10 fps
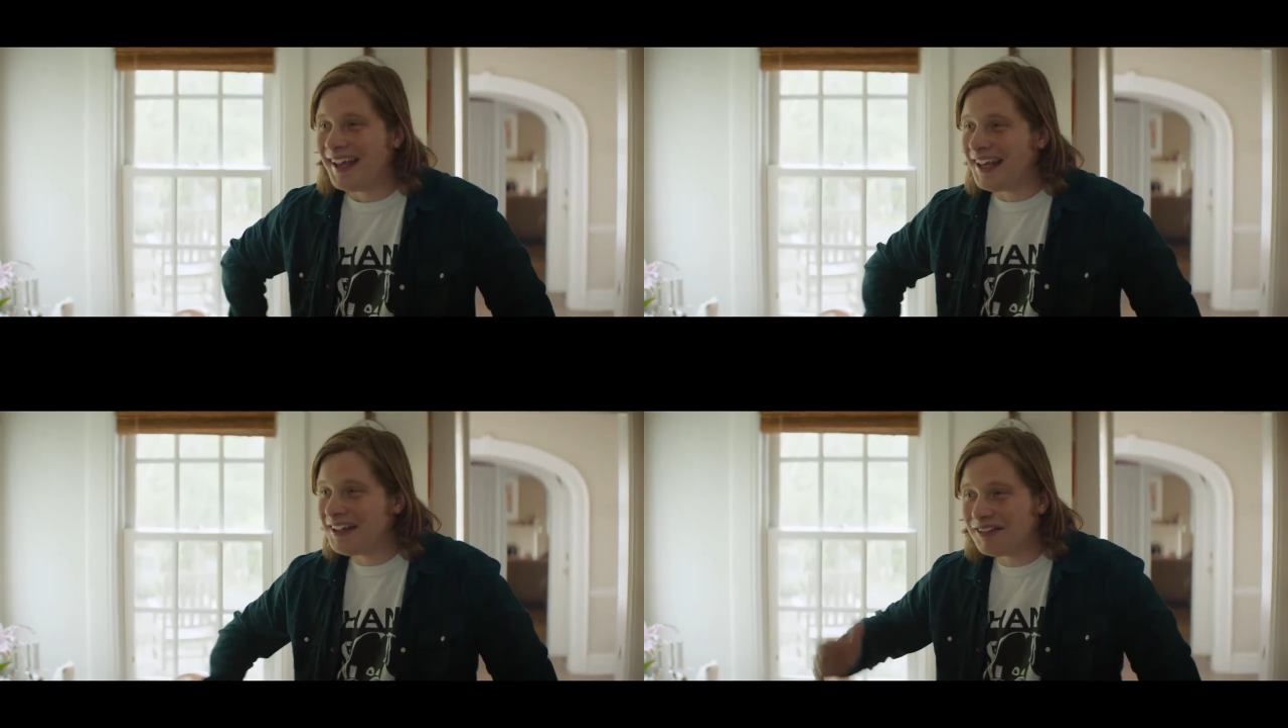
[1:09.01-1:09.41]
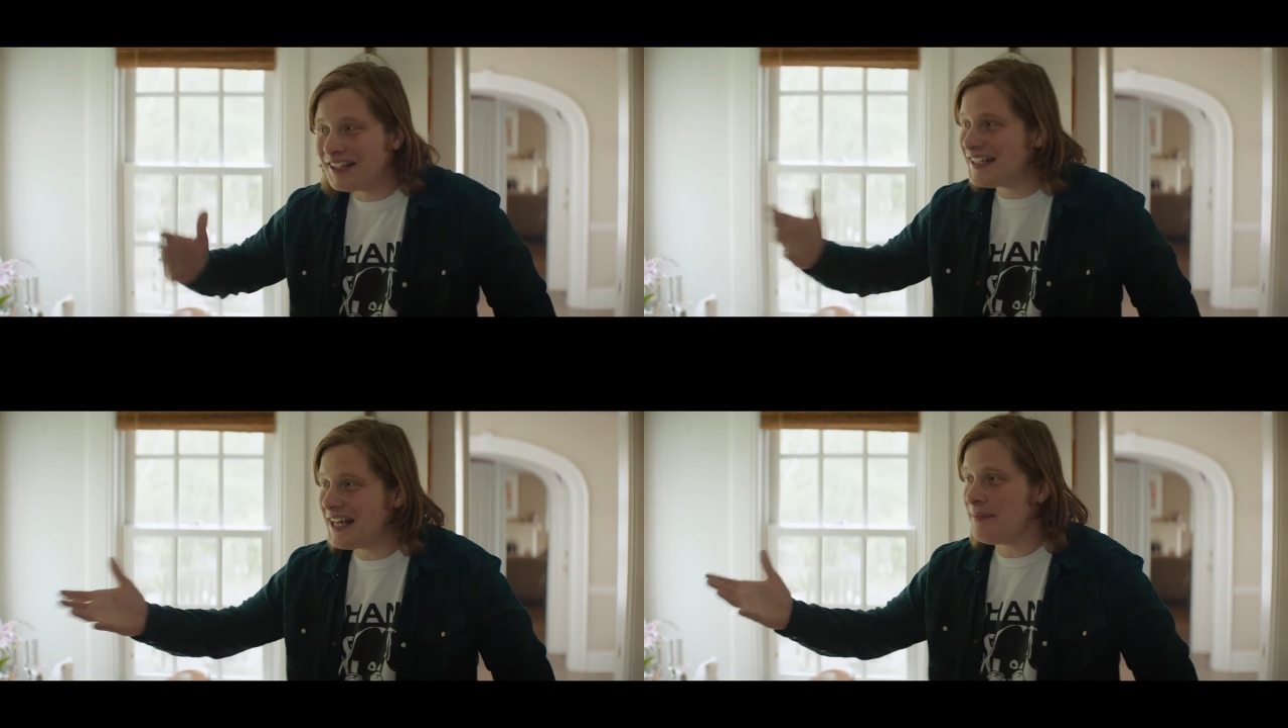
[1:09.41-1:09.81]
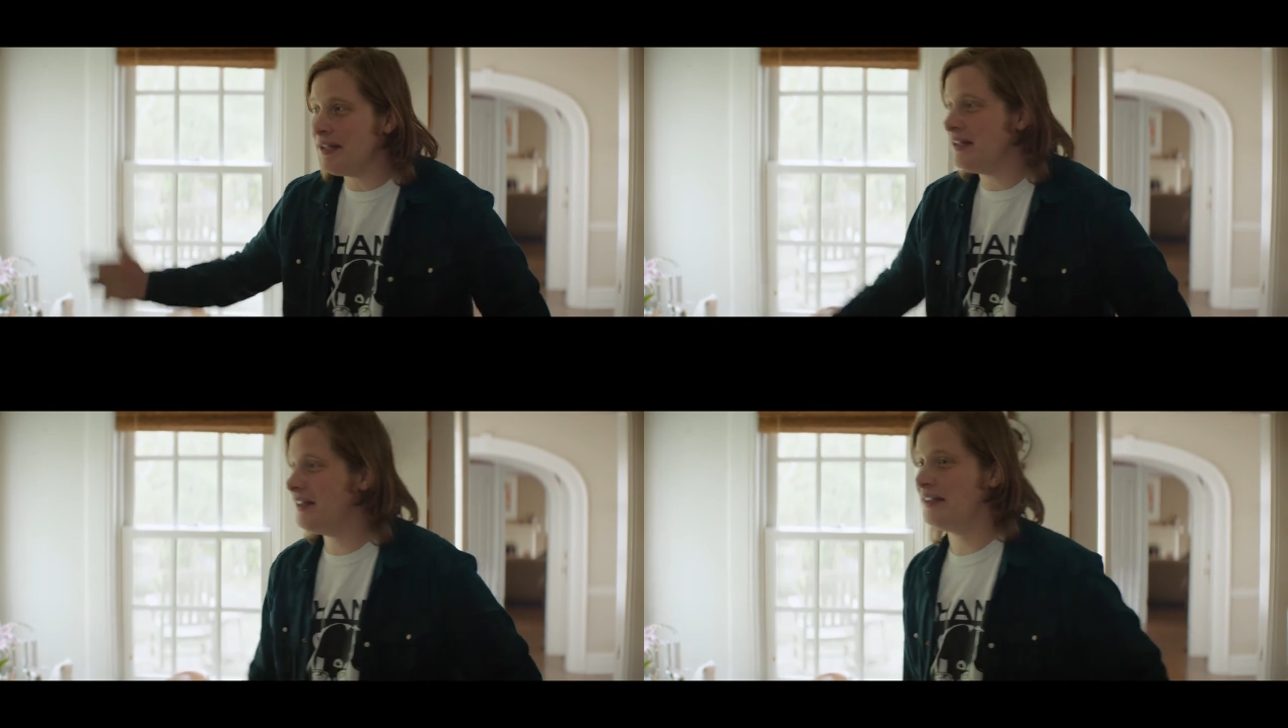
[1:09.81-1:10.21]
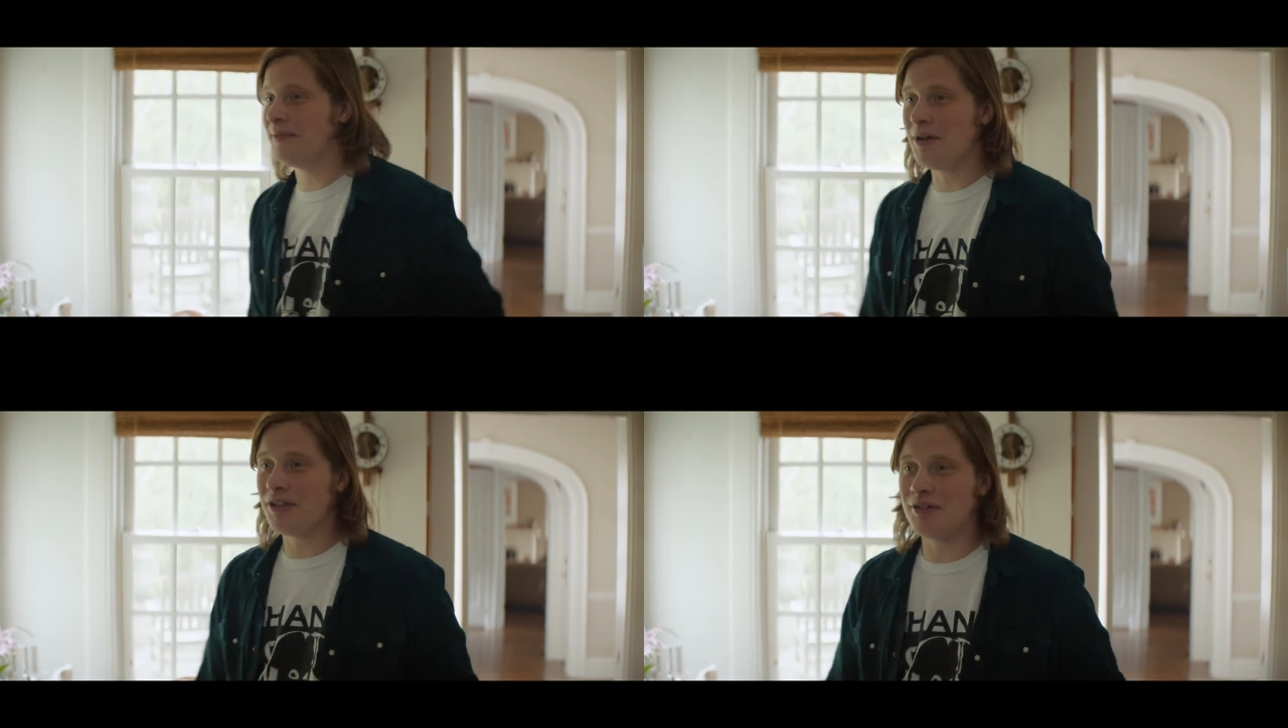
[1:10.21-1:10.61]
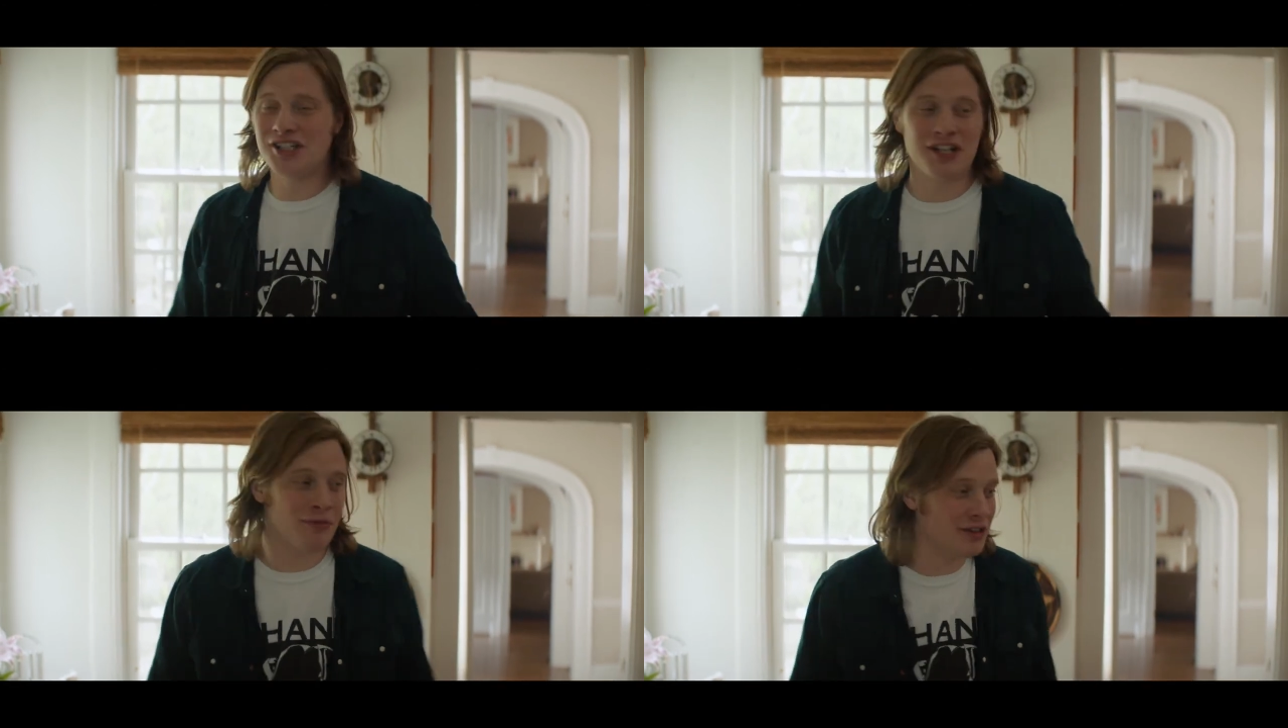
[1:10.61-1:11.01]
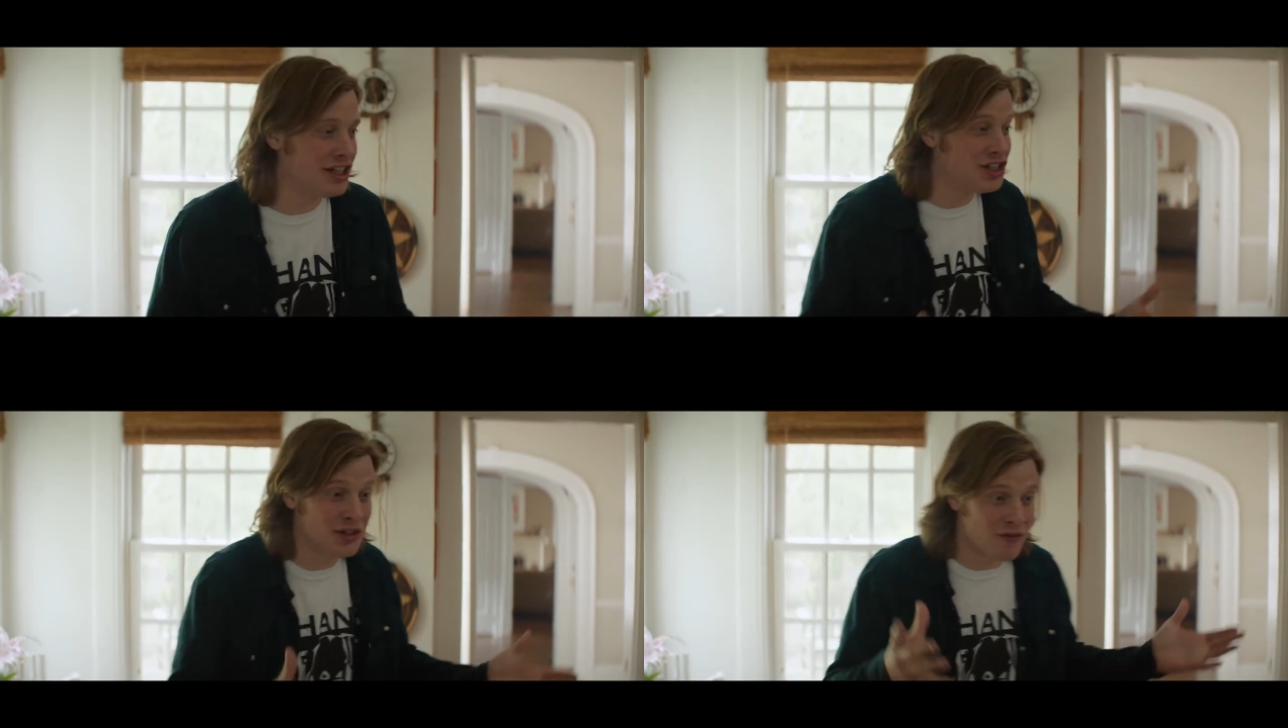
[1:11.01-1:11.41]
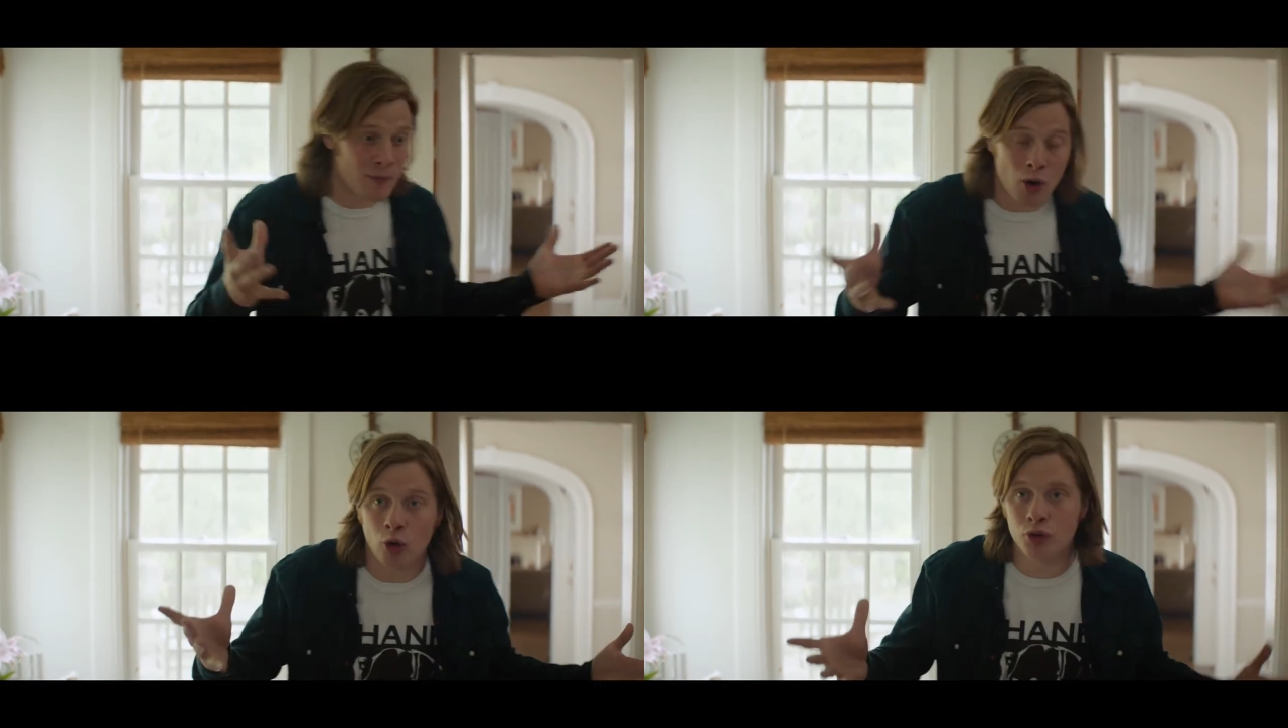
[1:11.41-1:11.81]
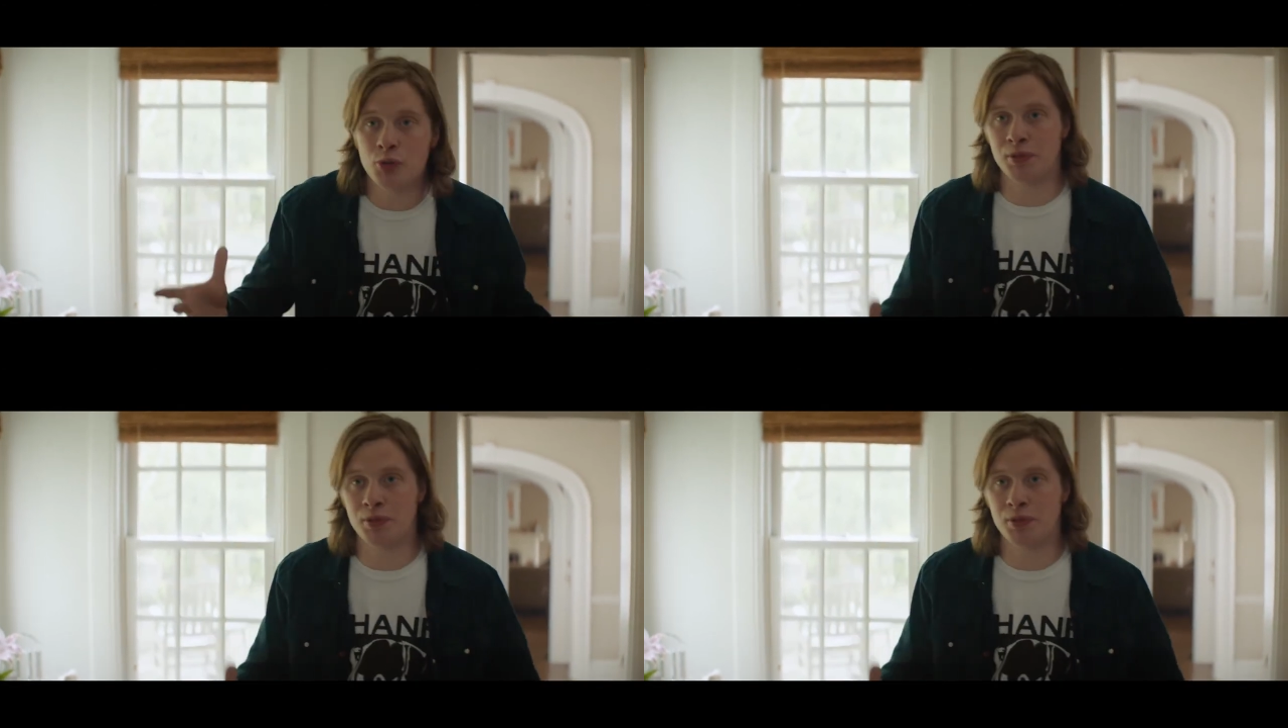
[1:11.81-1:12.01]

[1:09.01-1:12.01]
It'll examine the mother and son relationship from a whole new